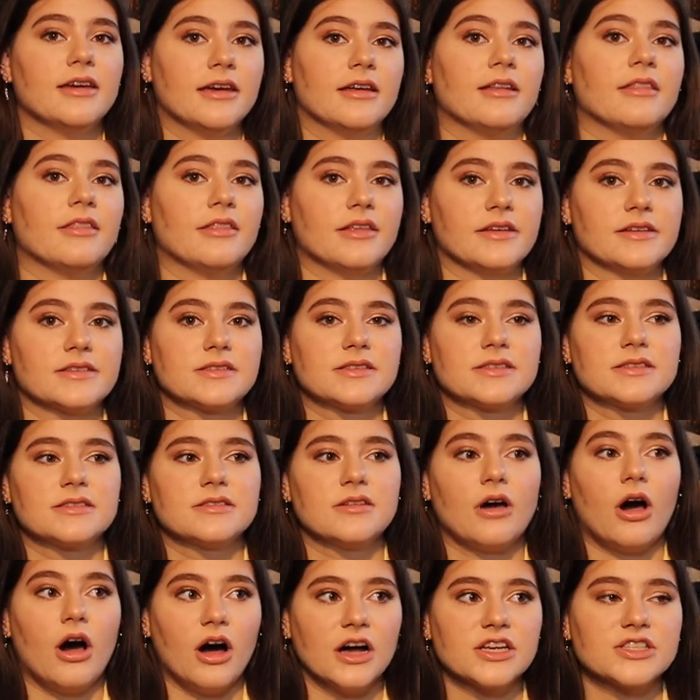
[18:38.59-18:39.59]
in this
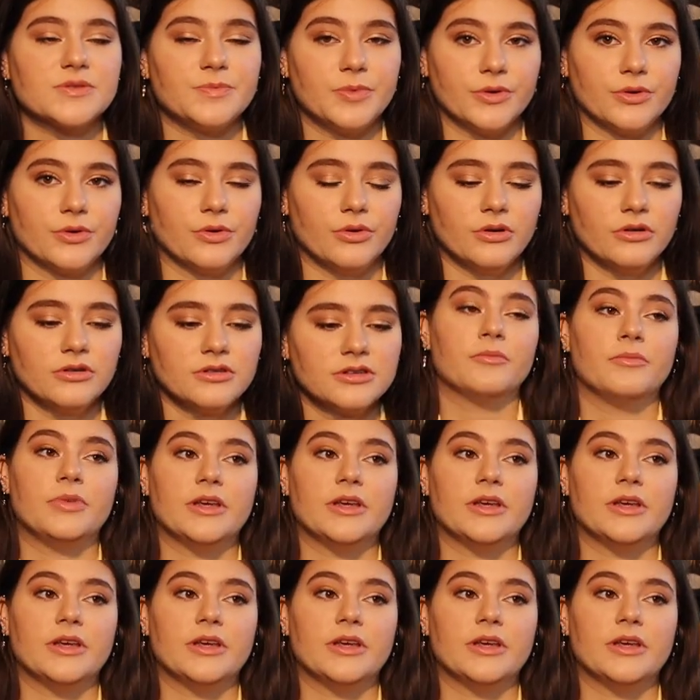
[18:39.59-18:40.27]
hospital,